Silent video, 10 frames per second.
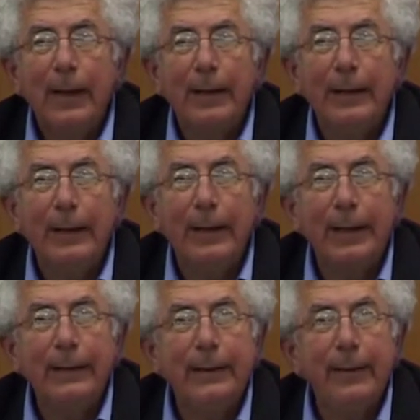and in
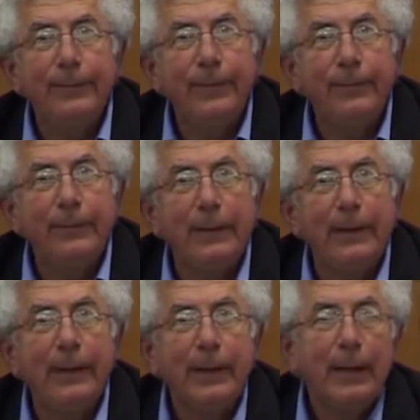
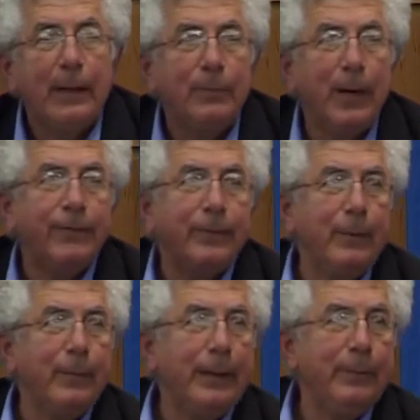1950 my
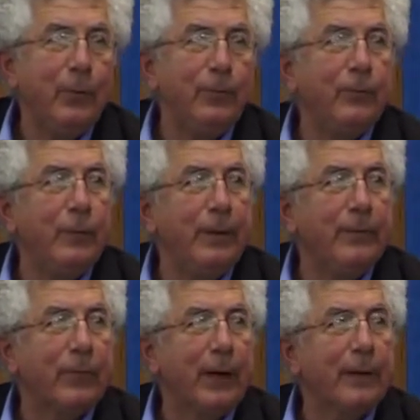family moved to
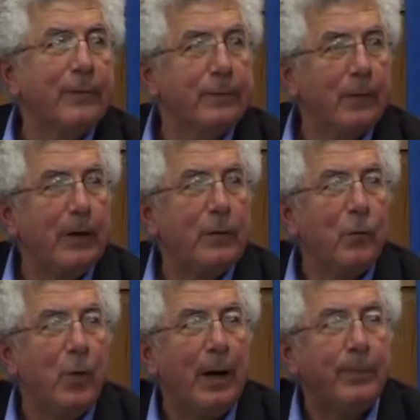Israel, so I
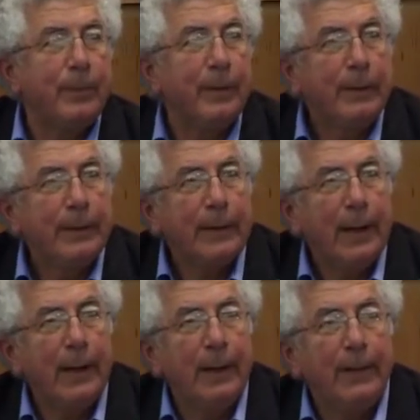grew up
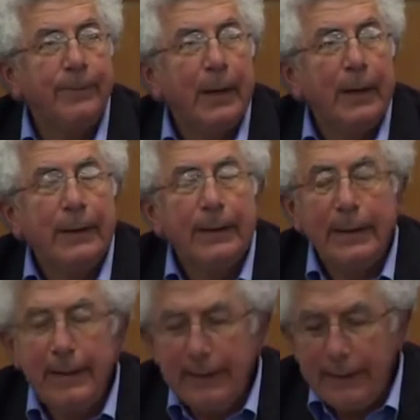
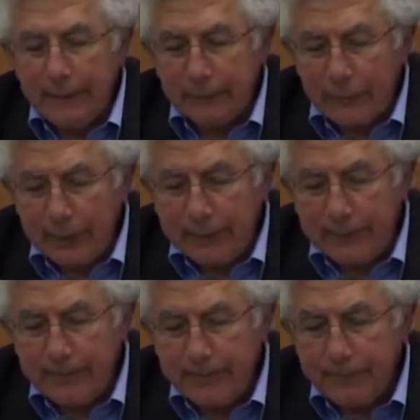in Israel.